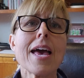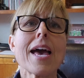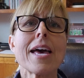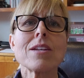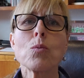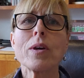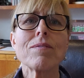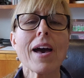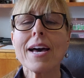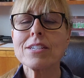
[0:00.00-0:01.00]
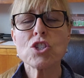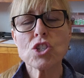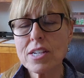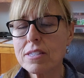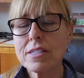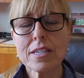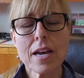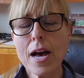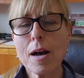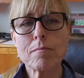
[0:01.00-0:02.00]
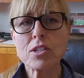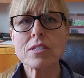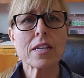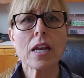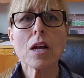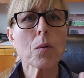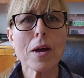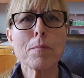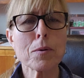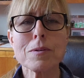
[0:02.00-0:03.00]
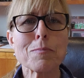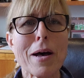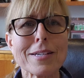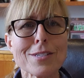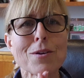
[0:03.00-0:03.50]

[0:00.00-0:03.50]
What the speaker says: and we've had just an incredible response.